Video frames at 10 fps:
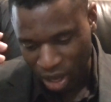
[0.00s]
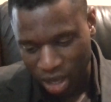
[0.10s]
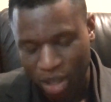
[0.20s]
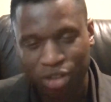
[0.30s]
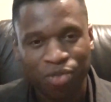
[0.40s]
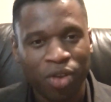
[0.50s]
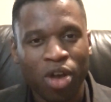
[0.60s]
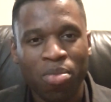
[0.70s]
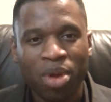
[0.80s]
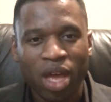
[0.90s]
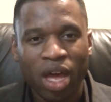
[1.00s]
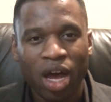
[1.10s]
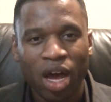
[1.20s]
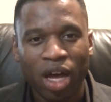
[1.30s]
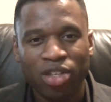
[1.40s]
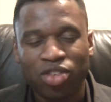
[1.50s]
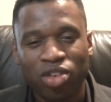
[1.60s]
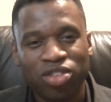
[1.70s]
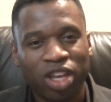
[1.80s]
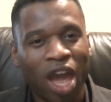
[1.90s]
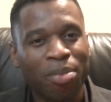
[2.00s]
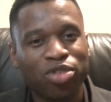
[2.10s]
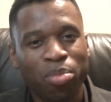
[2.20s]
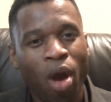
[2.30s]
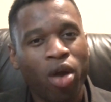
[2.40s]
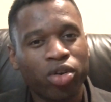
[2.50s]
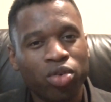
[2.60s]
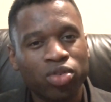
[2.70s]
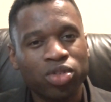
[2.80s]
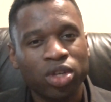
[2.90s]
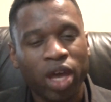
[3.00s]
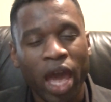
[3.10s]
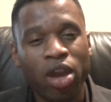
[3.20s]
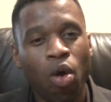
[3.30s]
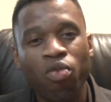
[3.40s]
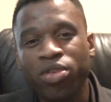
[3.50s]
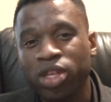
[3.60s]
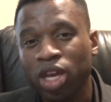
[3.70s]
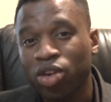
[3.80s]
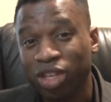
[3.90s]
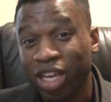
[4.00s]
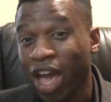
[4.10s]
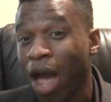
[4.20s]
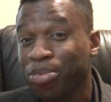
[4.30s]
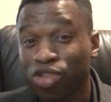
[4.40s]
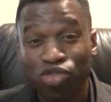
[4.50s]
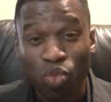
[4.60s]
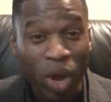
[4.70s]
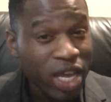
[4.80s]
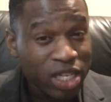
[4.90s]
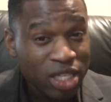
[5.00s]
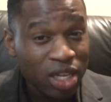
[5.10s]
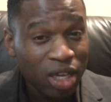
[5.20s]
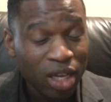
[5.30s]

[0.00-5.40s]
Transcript: this film starts to capture particles, and over the years, it captures waste,